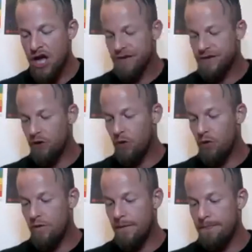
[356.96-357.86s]

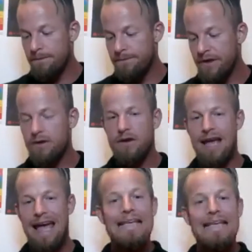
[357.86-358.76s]
So the
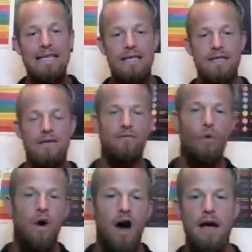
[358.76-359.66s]
essence of
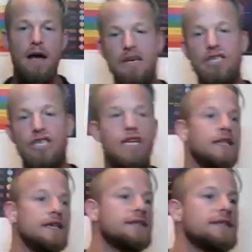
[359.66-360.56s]
why I'm mentioning
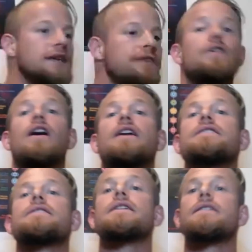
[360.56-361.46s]
this, if you
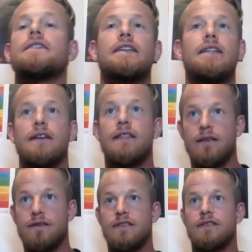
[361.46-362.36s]
guys need anything,
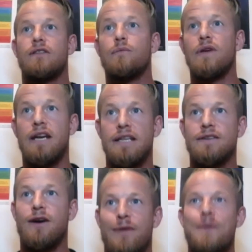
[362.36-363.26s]
just interrupt me at any
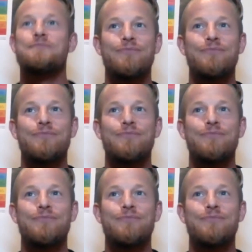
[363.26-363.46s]
time. Yeah?